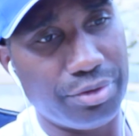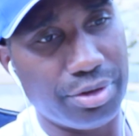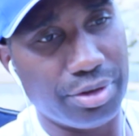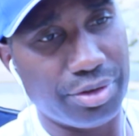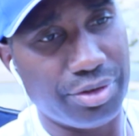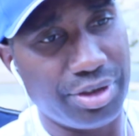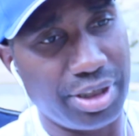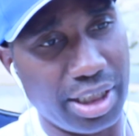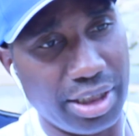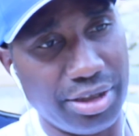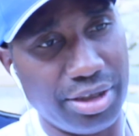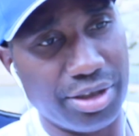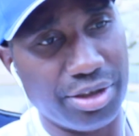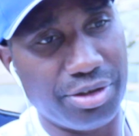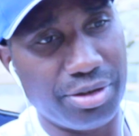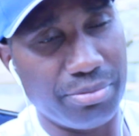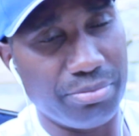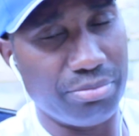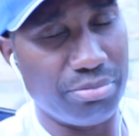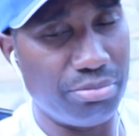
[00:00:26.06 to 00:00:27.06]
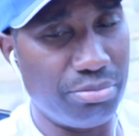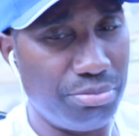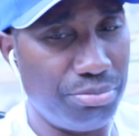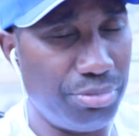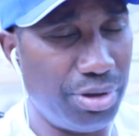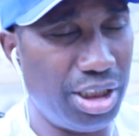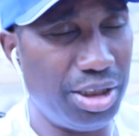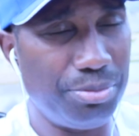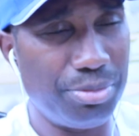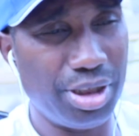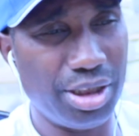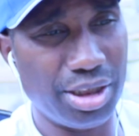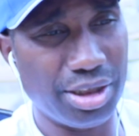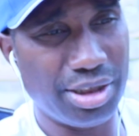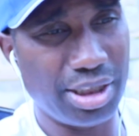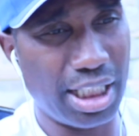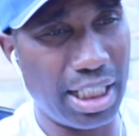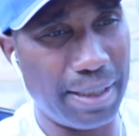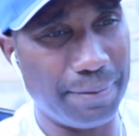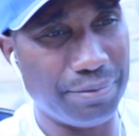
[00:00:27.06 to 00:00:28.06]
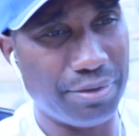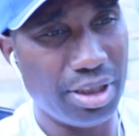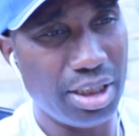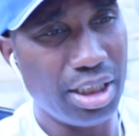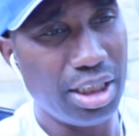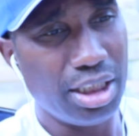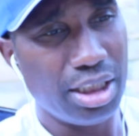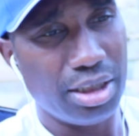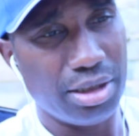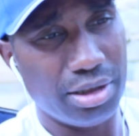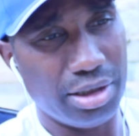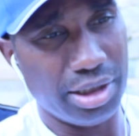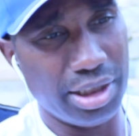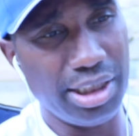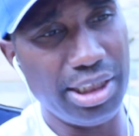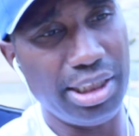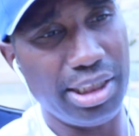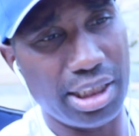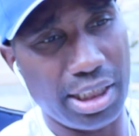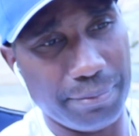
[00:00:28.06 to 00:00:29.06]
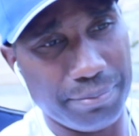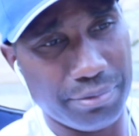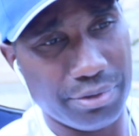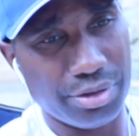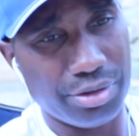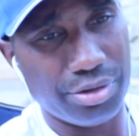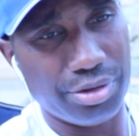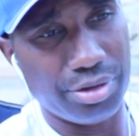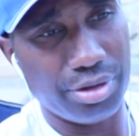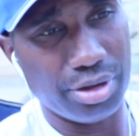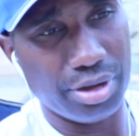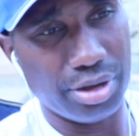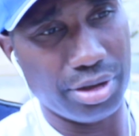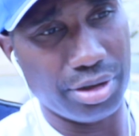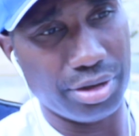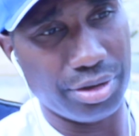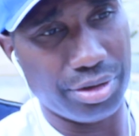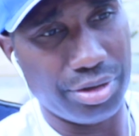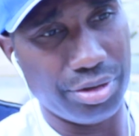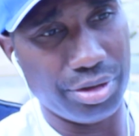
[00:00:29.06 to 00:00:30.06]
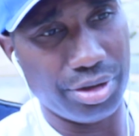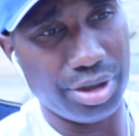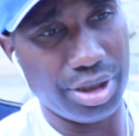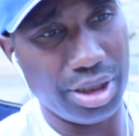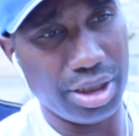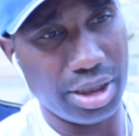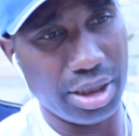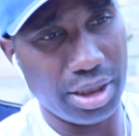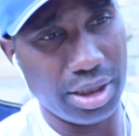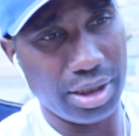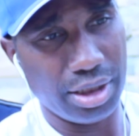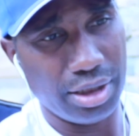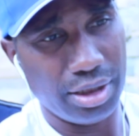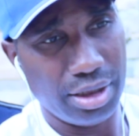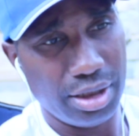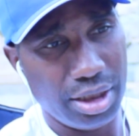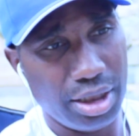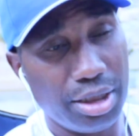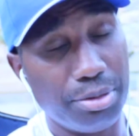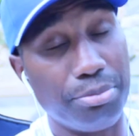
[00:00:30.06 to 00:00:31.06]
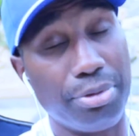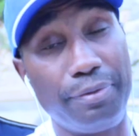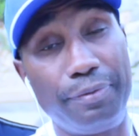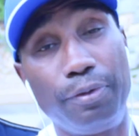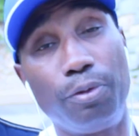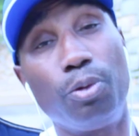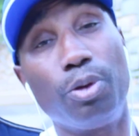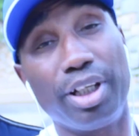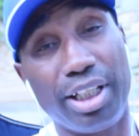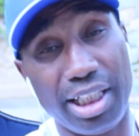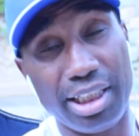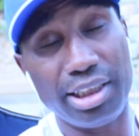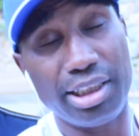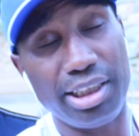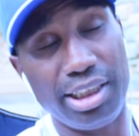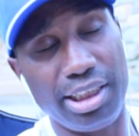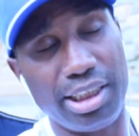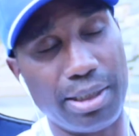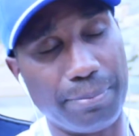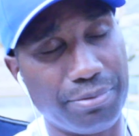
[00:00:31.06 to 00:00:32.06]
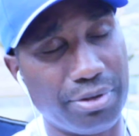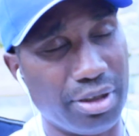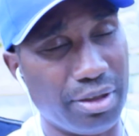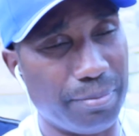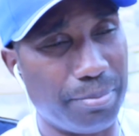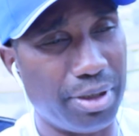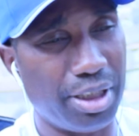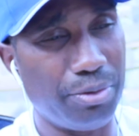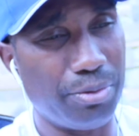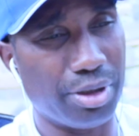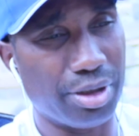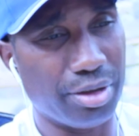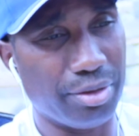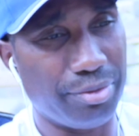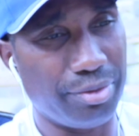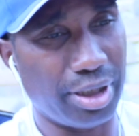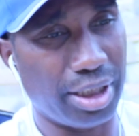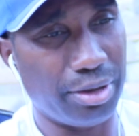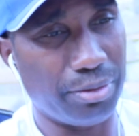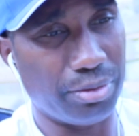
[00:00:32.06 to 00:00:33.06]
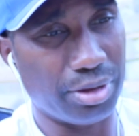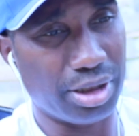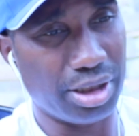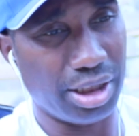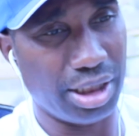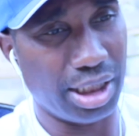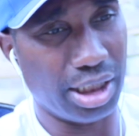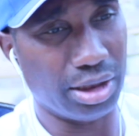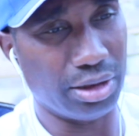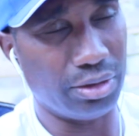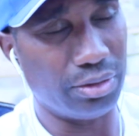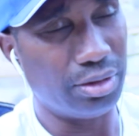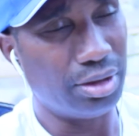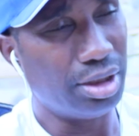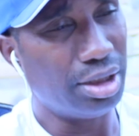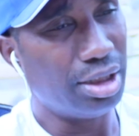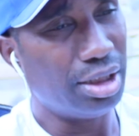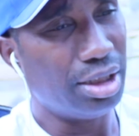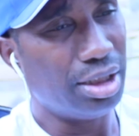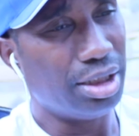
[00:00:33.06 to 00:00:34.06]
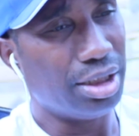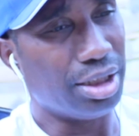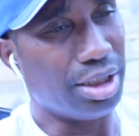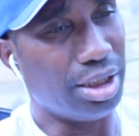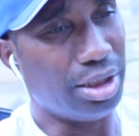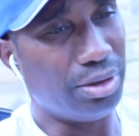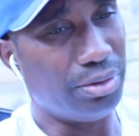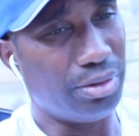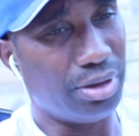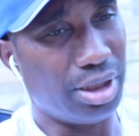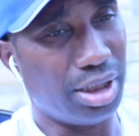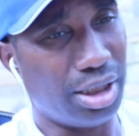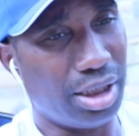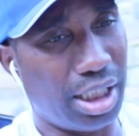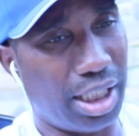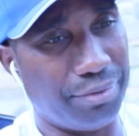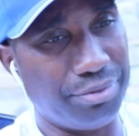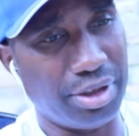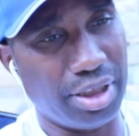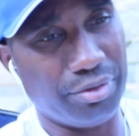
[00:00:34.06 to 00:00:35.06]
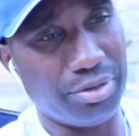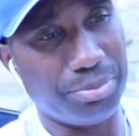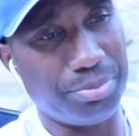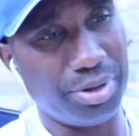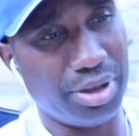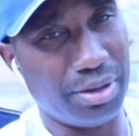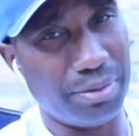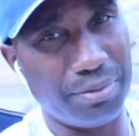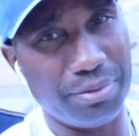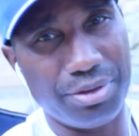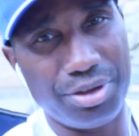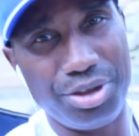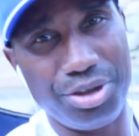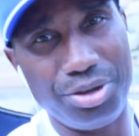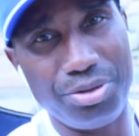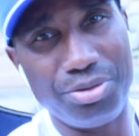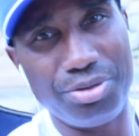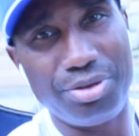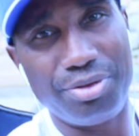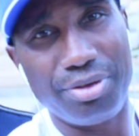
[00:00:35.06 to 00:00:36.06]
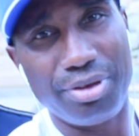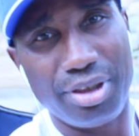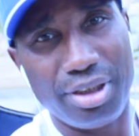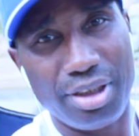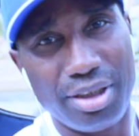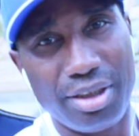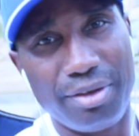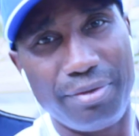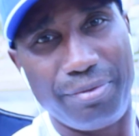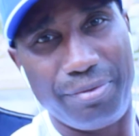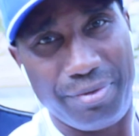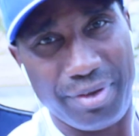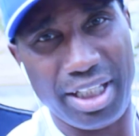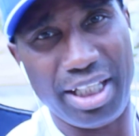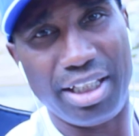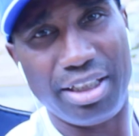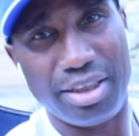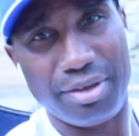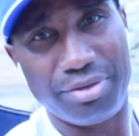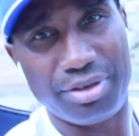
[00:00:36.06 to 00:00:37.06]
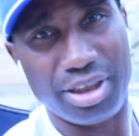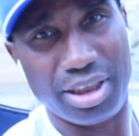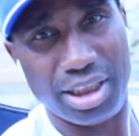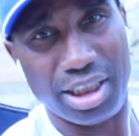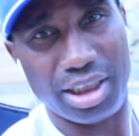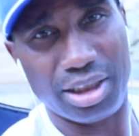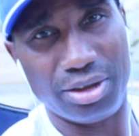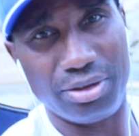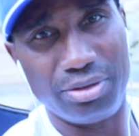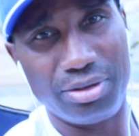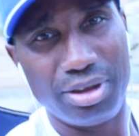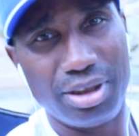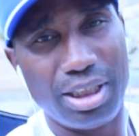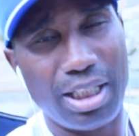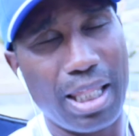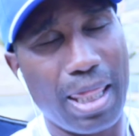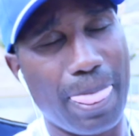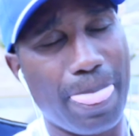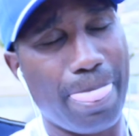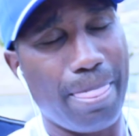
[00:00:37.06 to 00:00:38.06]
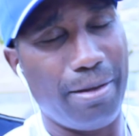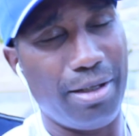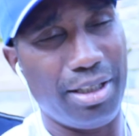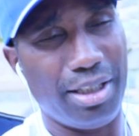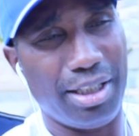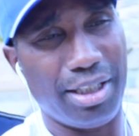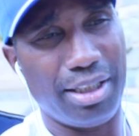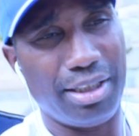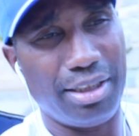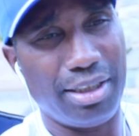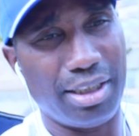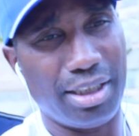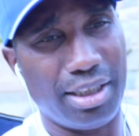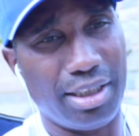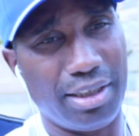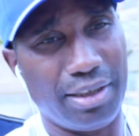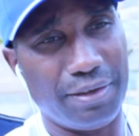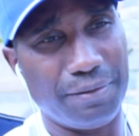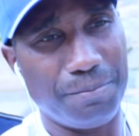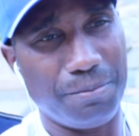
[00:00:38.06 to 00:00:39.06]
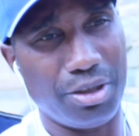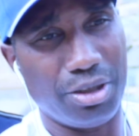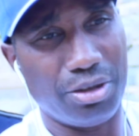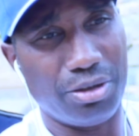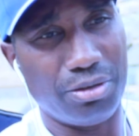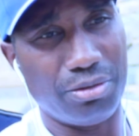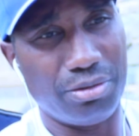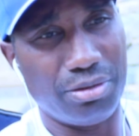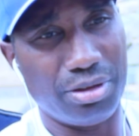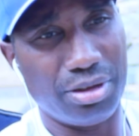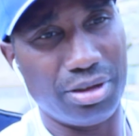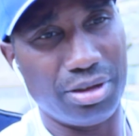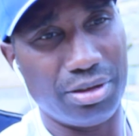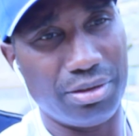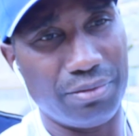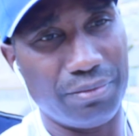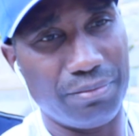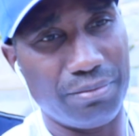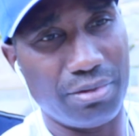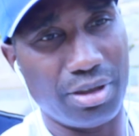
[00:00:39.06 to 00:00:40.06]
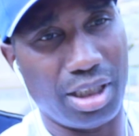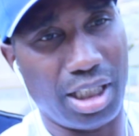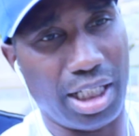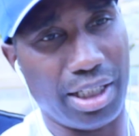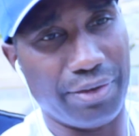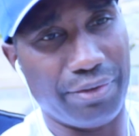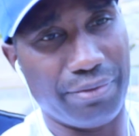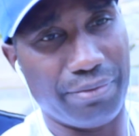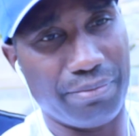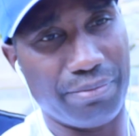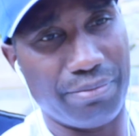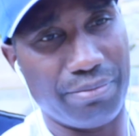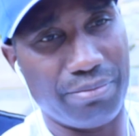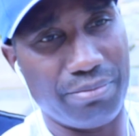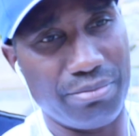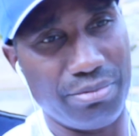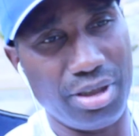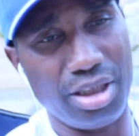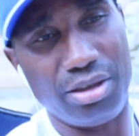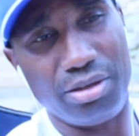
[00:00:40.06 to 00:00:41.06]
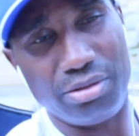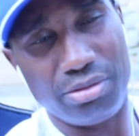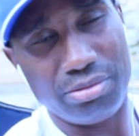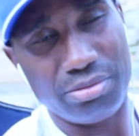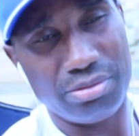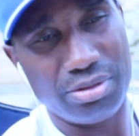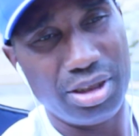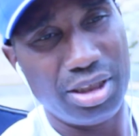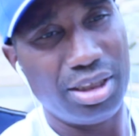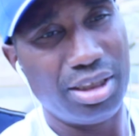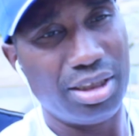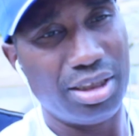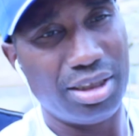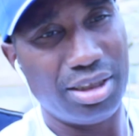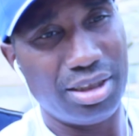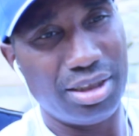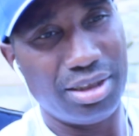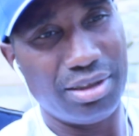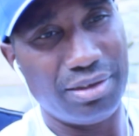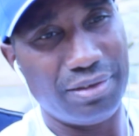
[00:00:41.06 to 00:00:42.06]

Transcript: said this many, many times leading up to, to the uh, before and leading up to the Mayweather fight, Canelo. You know, uh, I've never been a huge fan of Canelo, and uh, you know, uh, I, you know, uh,